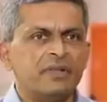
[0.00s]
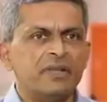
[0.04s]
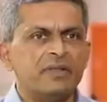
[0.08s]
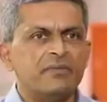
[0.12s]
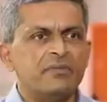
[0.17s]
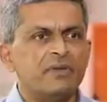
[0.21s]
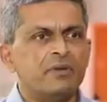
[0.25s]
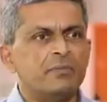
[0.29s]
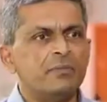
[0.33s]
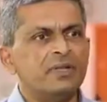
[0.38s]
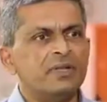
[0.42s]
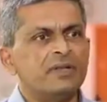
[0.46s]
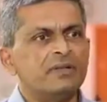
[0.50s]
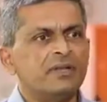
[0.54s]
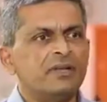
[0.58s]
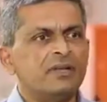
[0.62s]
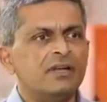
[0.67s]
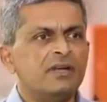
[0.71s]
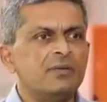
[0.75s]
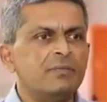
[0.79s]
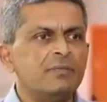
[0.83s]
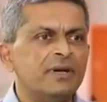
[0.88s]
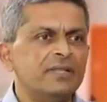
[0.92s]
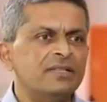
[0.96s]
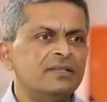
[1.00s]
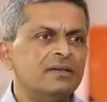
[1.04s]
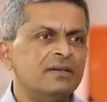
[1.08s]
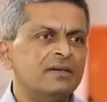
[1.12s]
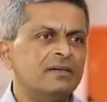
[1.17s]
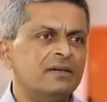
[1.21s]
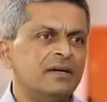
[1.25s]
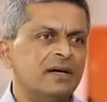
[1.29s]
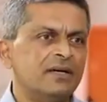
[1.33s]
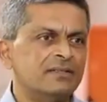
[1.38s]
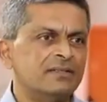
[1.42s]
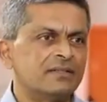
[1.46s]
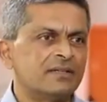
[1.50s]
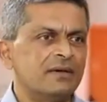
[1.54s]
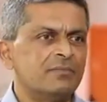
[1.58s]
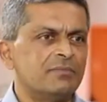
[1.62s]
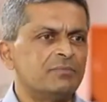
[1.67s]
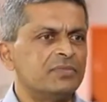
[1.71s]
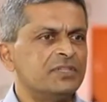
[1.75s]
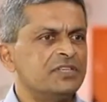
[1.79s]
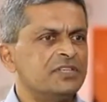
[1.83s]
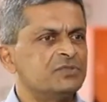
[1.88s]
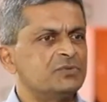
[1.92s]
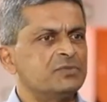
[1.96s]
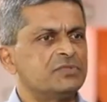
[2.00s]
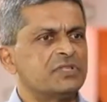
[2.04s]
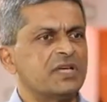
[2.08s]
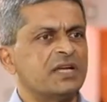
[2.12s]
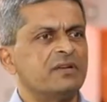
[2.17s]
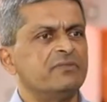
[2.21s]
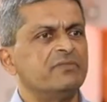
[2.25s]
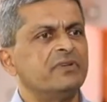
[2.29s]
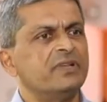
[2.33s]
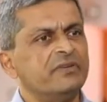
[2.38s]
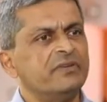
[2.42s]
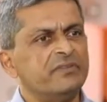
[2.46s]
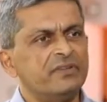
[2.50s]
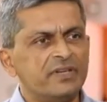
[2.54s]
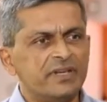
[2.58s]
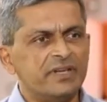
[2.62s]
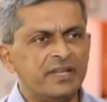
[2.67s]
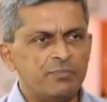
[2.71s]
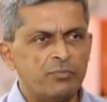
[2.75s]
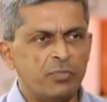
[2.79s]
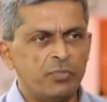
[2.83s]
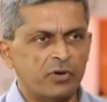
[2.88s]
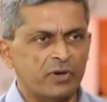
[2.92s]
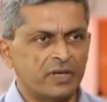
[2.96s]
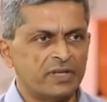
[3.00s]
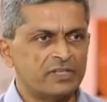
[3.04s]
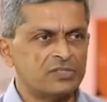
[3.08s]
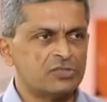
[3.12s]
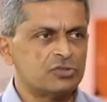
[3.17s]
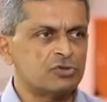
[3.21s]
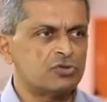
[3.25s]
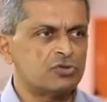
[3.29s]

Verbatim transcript: have anyway been killed by the other companies which had very, very deep pockets.